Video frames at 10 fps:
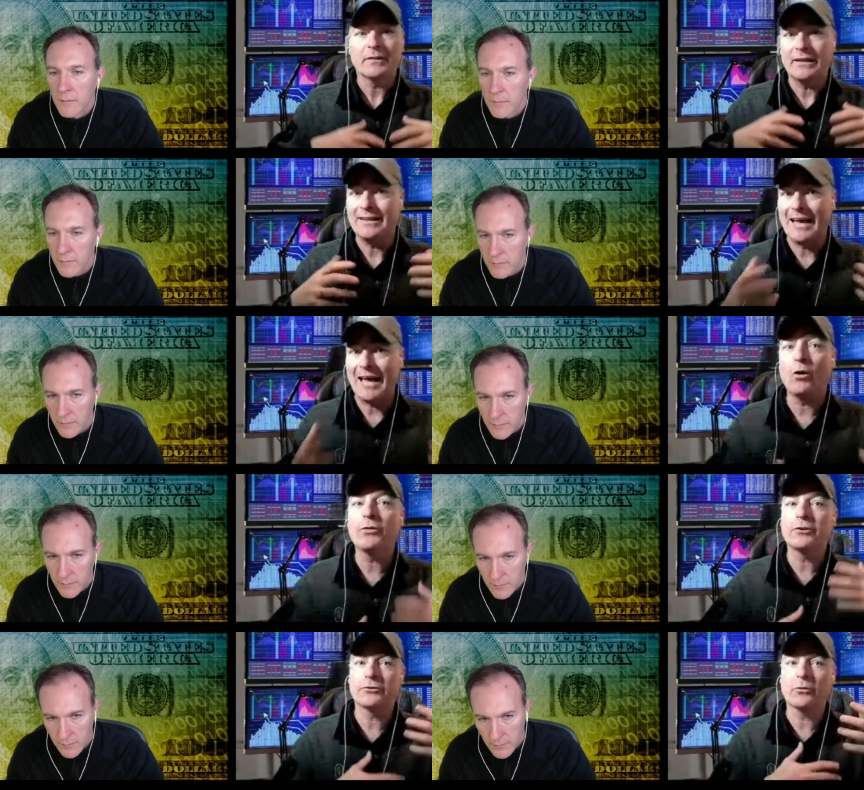Speaker 1: now
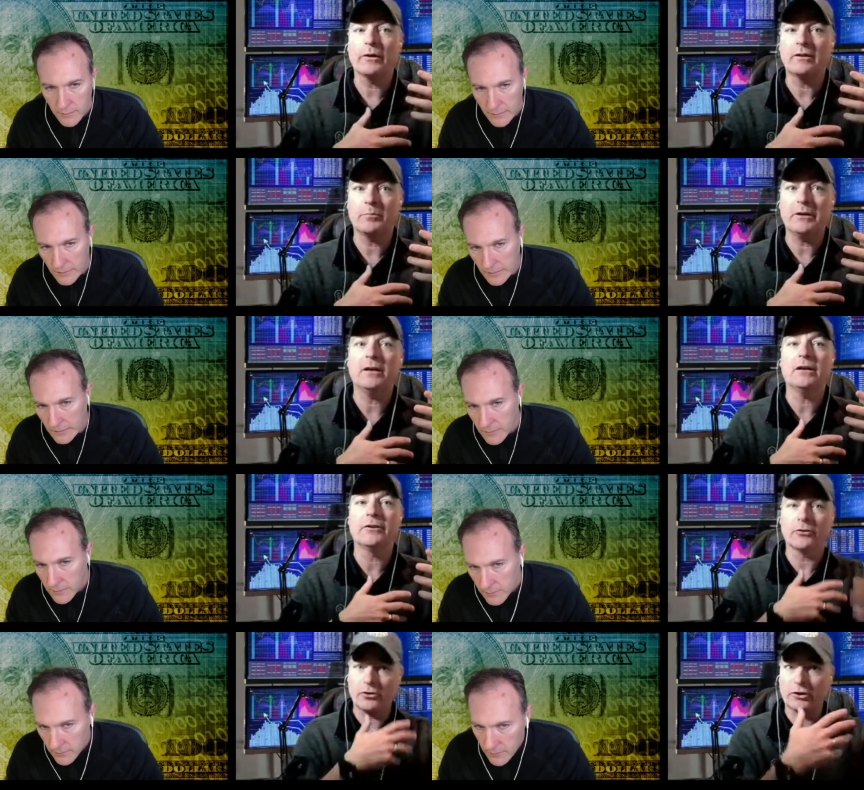there's going to be
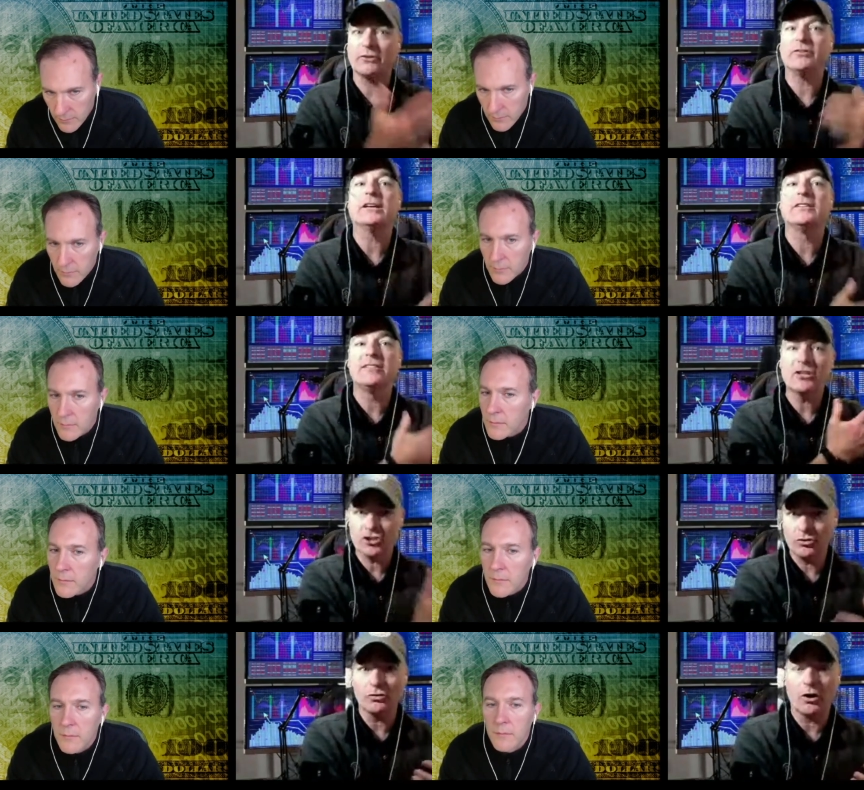they're going to see
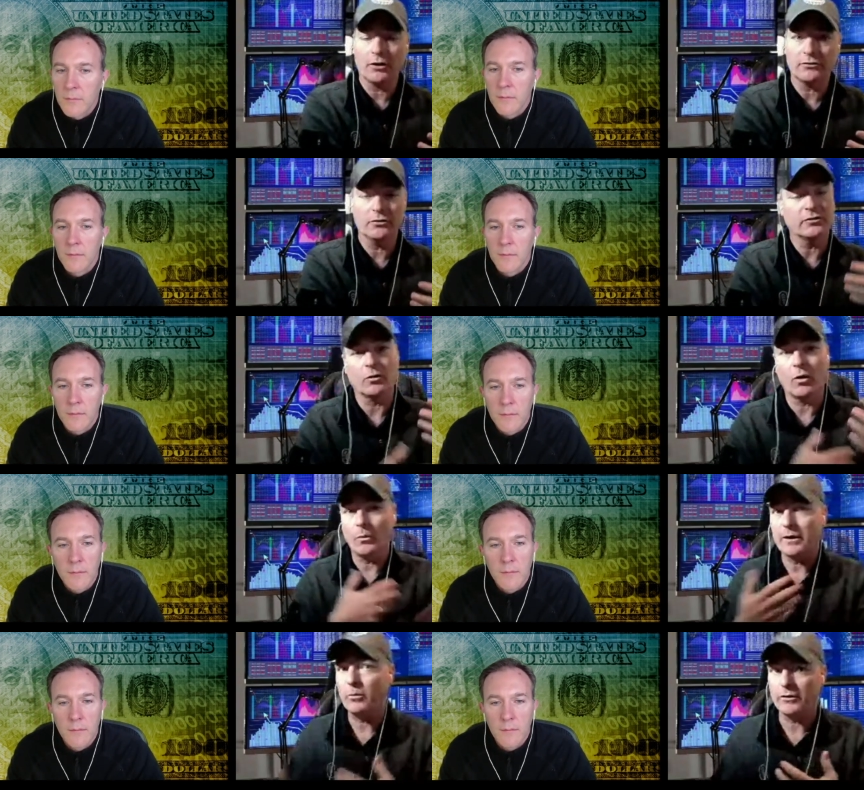additional lawsuits and there
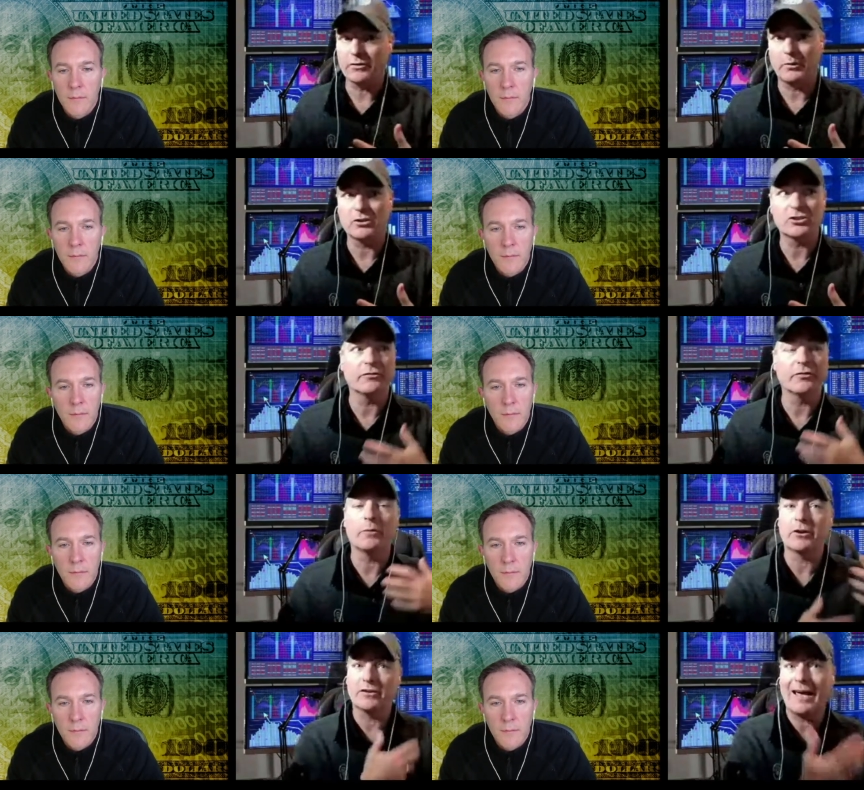already was a bunch of them
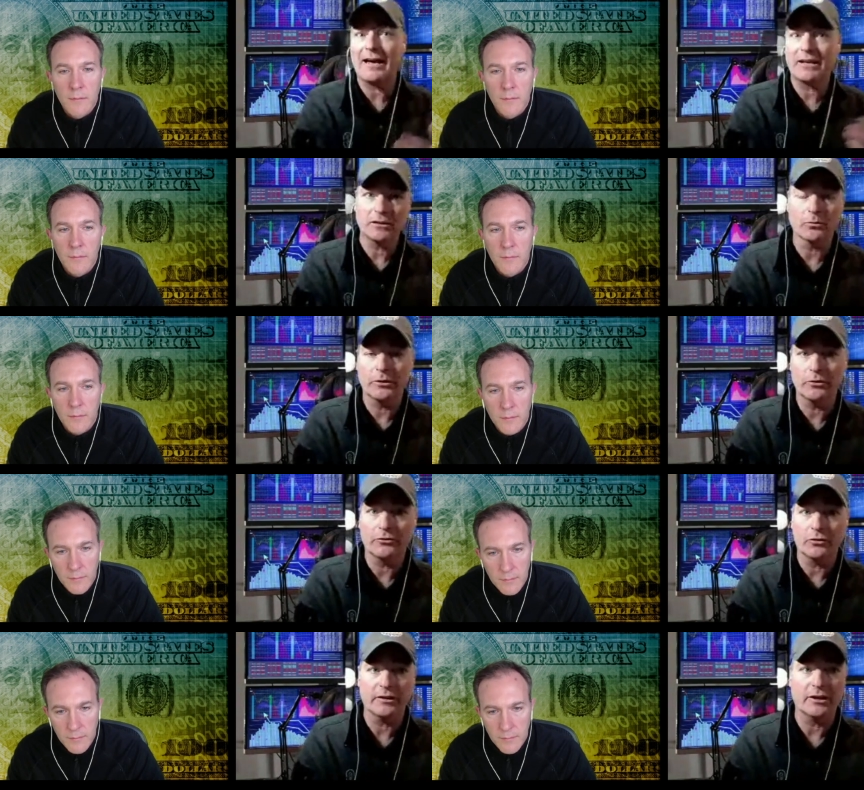that are attacking the realtor
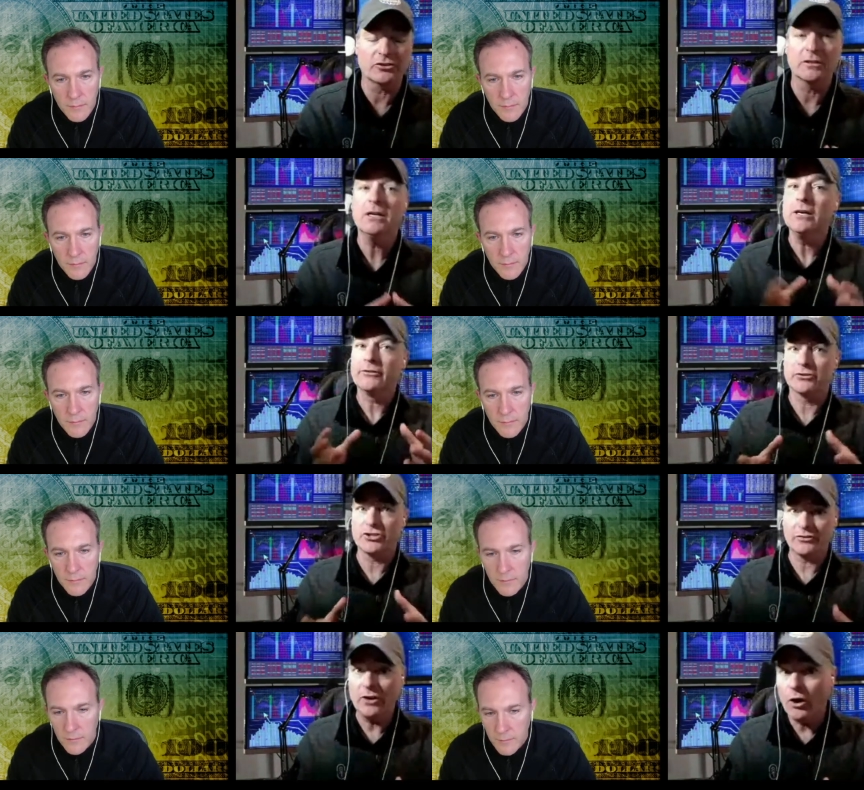association. So
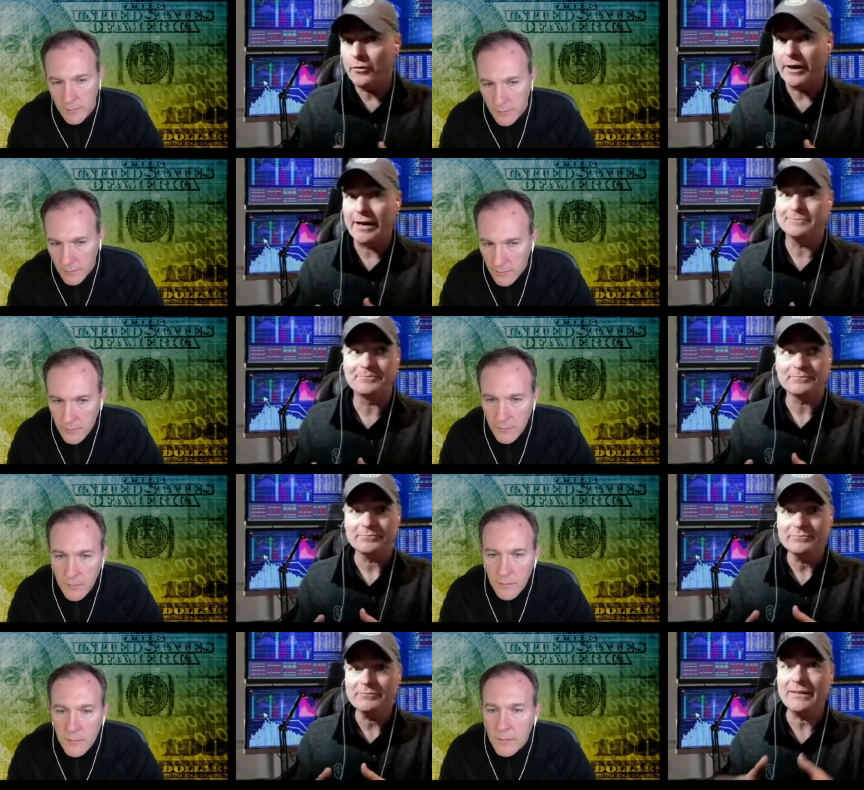just know that
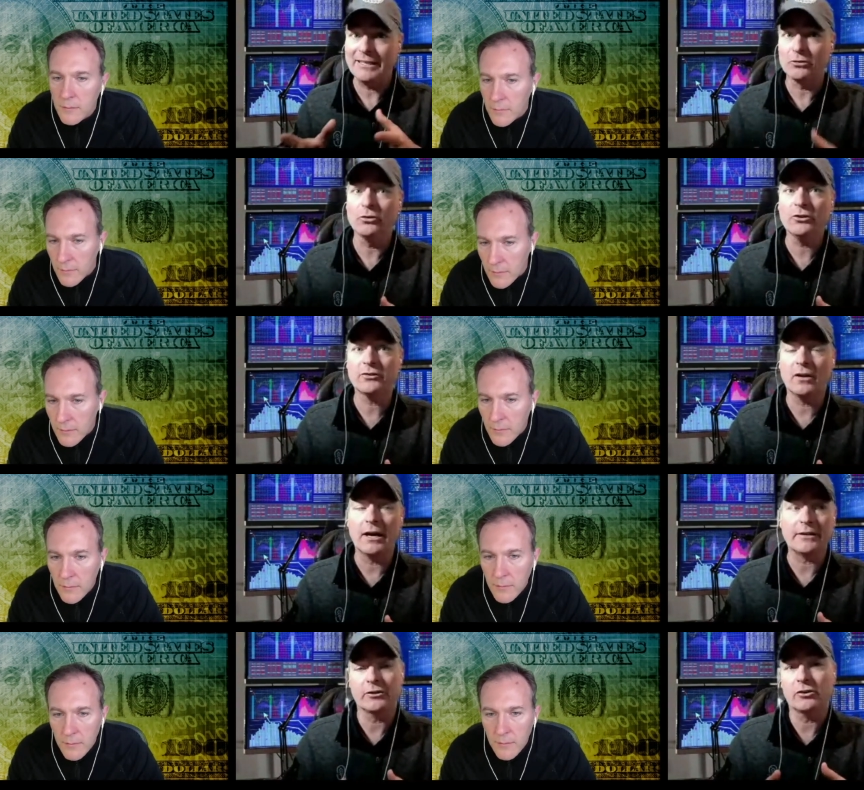it looks
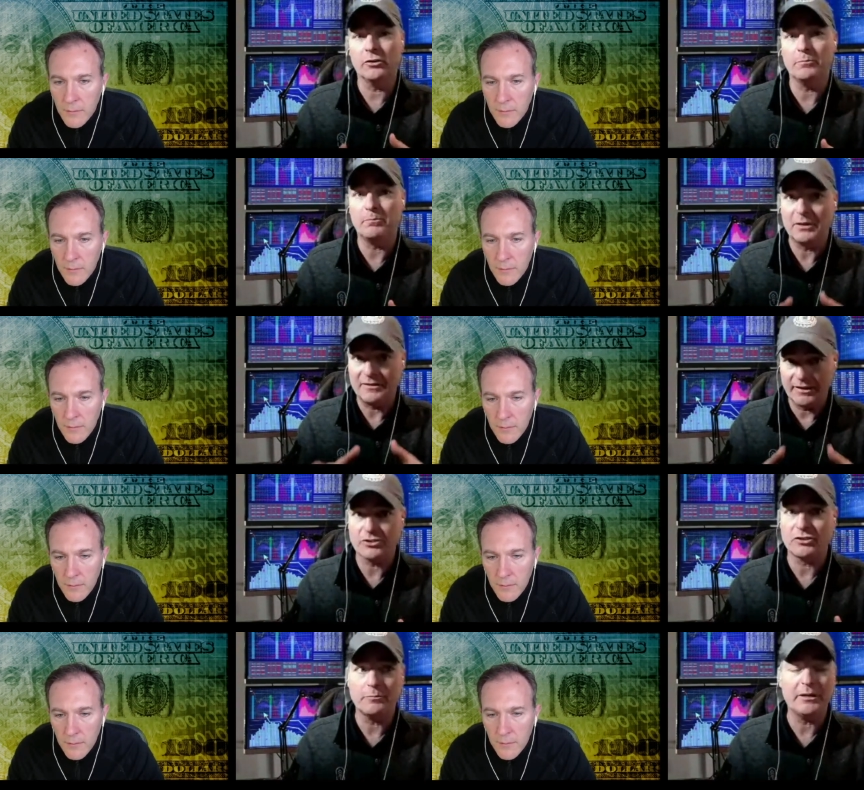like there could
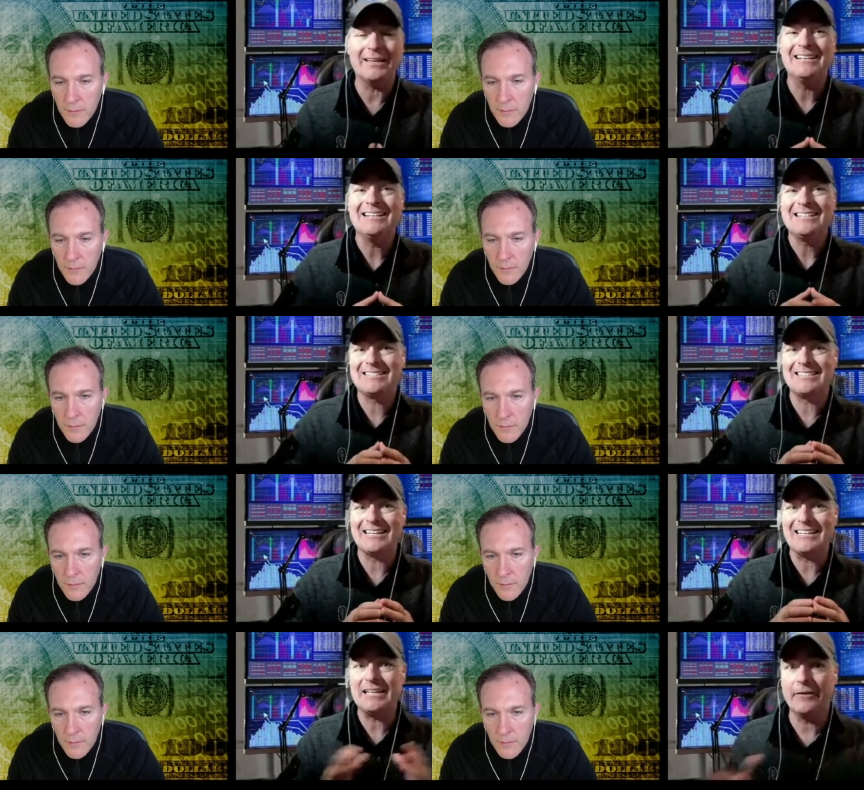potentially be
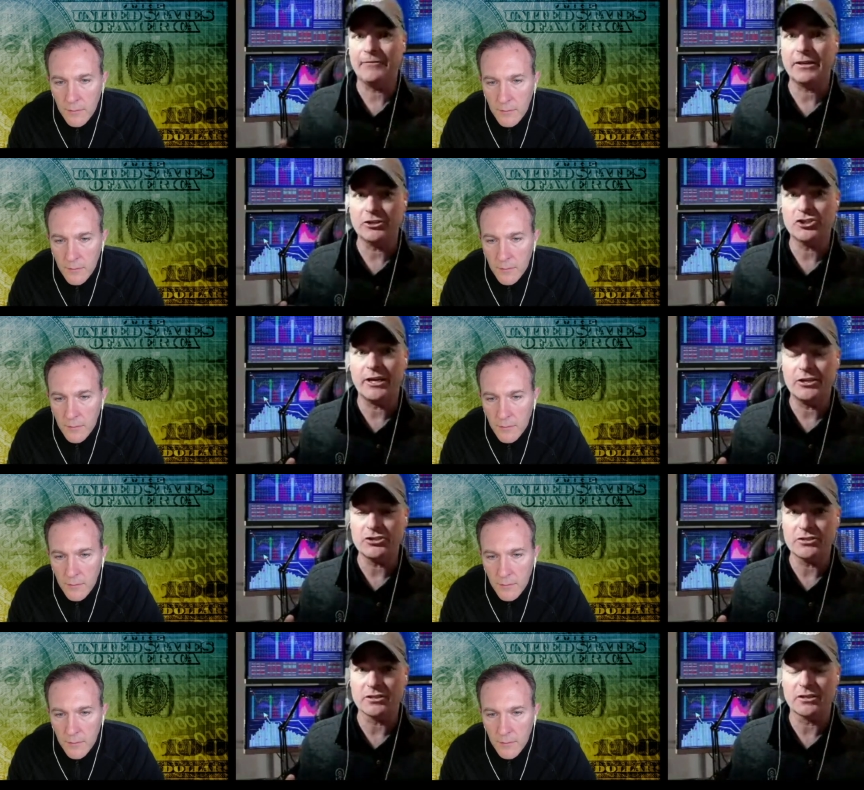significant
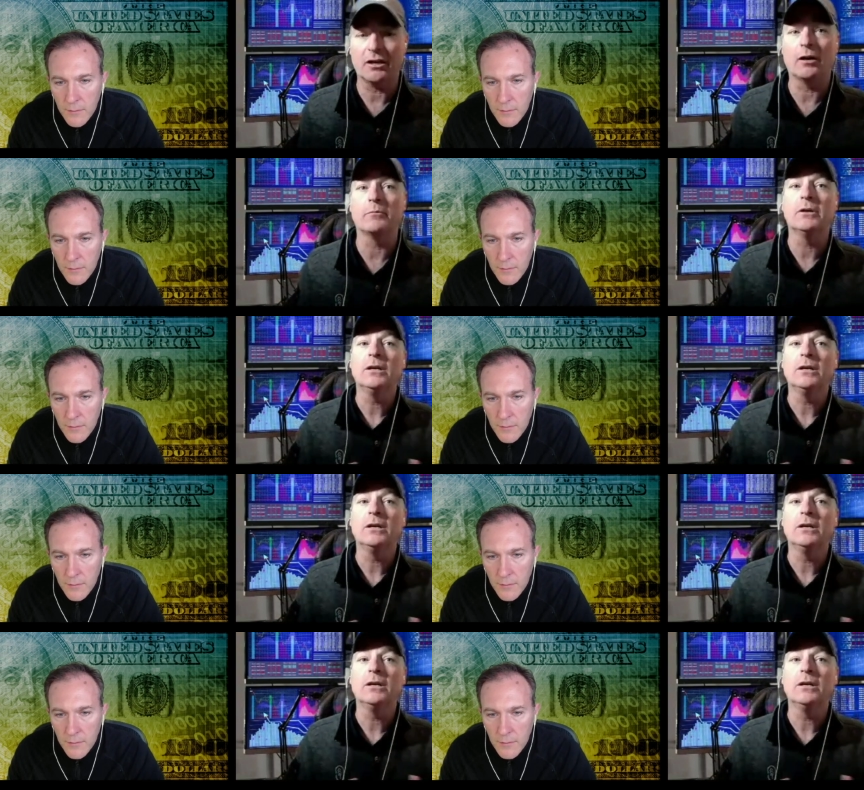changes to come